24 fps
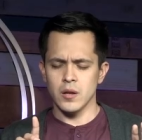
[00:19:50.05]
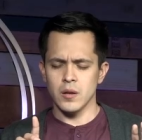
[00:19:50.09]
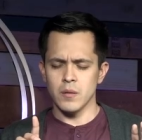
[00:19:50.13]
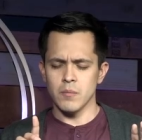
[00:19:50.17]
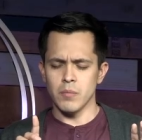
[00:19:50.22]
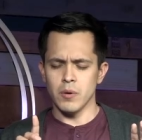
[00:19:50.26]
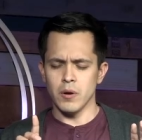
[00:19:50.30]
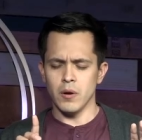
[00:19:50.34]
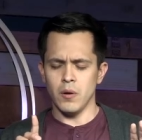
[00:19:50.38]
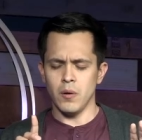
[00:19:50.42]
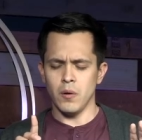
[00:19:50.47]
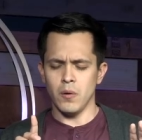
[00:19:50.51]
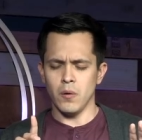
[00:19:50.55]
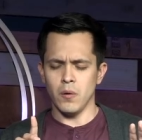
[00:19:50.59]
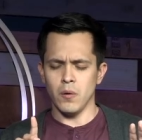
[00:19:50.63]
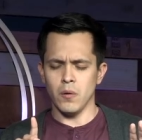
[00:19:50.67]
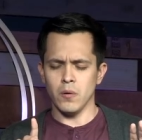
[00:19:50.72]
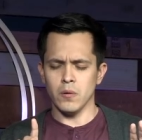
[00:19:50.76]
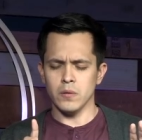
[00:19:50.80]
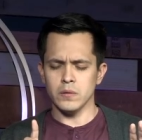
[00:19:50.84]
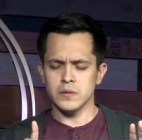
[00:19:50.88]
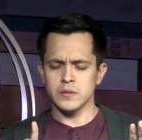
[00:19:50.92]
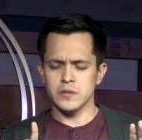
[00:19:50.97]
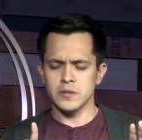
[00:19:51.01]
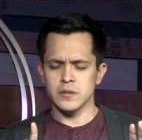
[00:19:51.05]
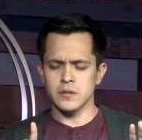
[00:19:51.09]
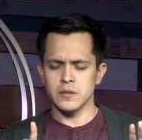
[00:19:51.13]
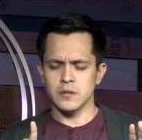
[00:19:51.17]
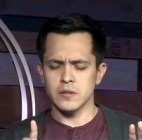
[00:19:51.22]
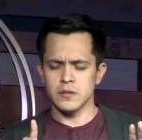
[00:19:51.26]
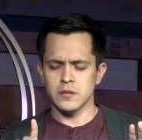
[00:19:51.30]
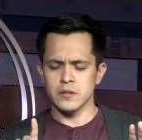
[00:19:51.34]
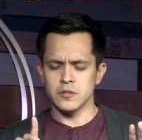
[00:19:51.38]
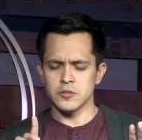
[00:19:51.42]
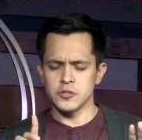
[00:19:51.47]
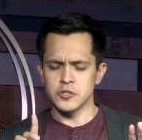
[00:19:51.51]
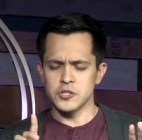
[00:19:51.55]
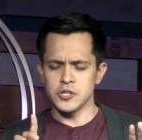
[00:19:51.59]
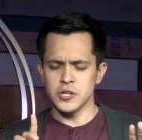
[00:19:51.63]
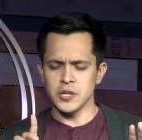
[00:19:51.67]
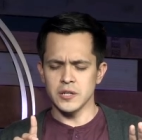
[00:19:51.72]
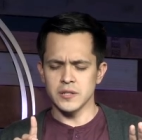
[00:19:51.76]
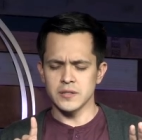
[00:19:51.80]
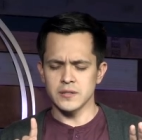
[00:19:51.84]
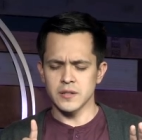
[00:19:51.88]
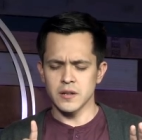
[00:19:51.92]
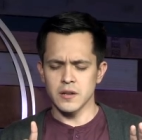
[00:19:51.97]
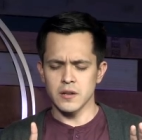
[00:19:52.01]
behold
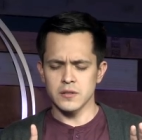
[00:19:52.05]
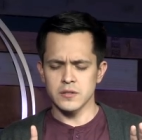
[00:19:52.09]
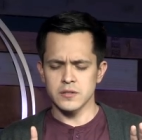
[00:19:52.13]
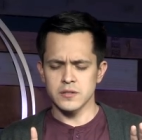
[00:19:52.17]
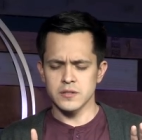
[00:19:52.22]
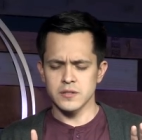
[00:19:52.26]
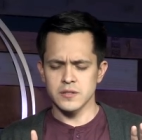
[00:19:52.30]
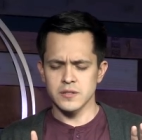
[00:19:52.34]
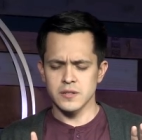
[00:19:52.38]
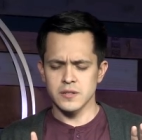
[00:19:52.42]
Jesus.